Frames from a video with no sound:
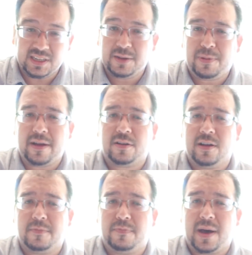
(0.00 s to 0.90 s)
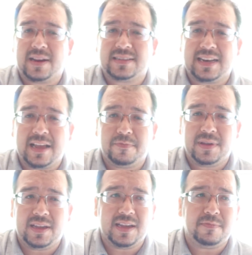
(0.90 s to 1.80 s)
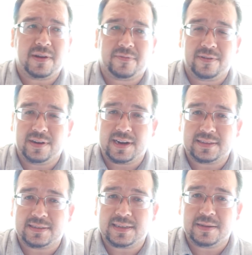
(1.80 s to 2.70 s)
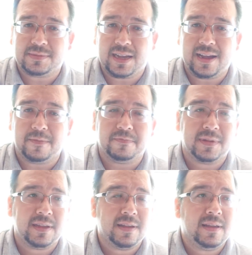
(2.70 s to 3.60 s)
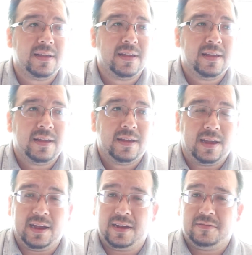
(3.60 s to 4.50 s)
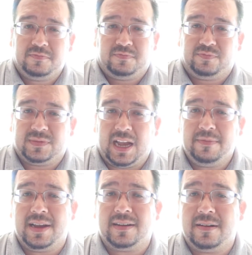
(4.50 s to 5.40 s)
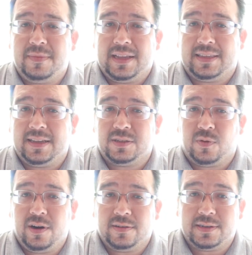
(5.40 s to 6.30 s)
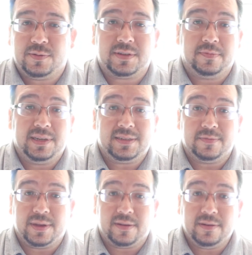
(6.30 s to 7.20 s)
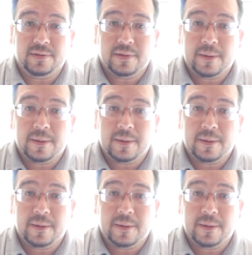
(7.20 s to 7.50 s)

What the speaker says: He probably could have body slammed me and my friend at the same time. And I'm not gonna make things worse. It was a misdemeanor.